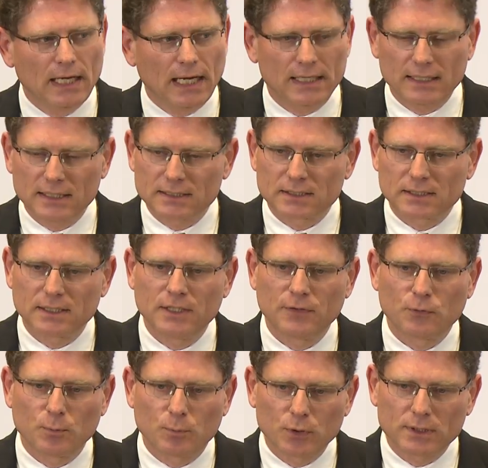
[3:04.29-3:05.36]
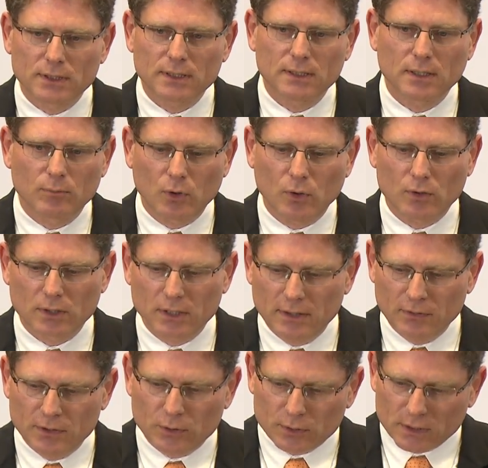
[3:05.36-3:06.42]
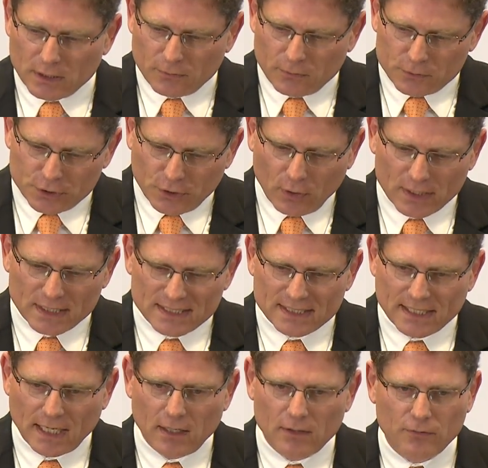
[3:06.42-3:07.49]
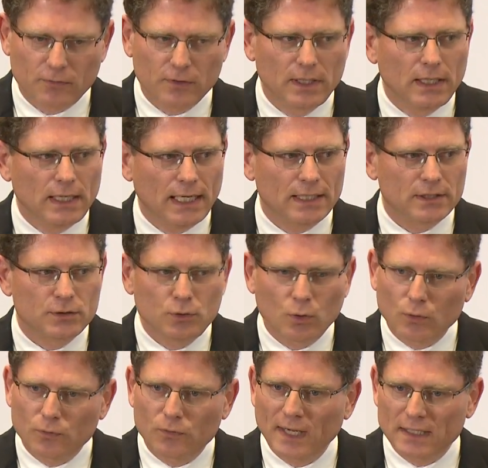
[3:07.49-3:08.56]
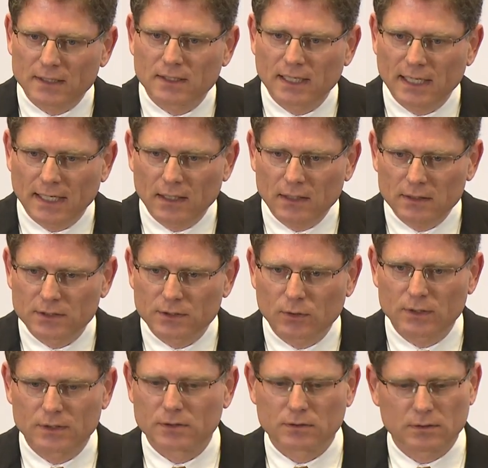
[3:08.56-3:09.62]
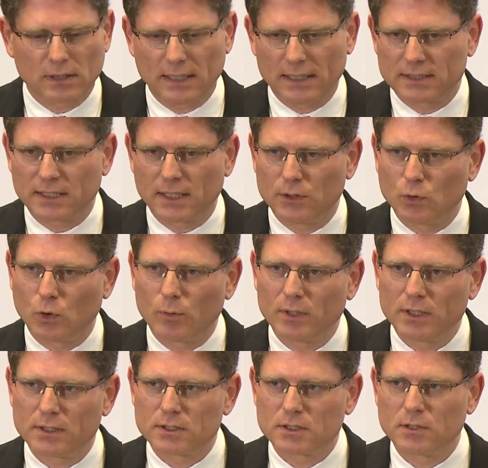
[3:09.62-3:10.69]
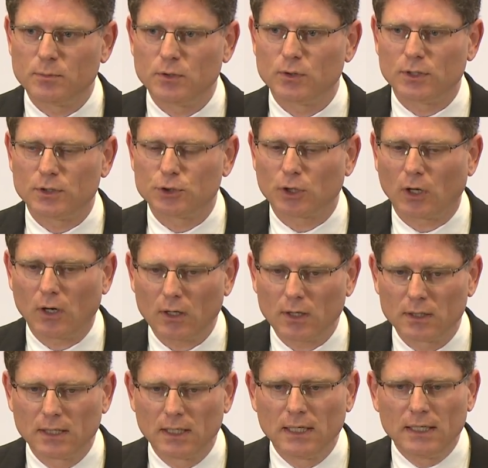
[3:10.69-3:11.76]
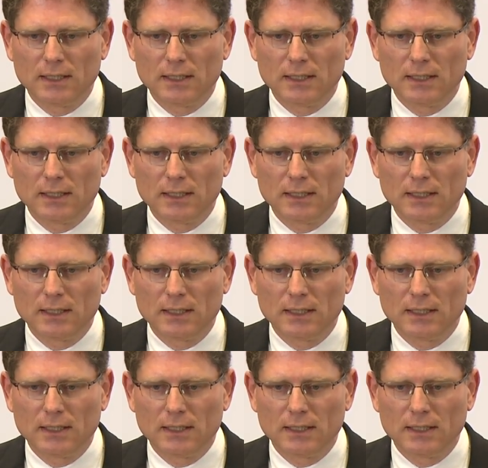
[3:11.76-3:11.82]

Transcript: And this, if you put it in a model, even though the shock itself has no fat tail, so it's, uh, let's say, a normally distributed shock,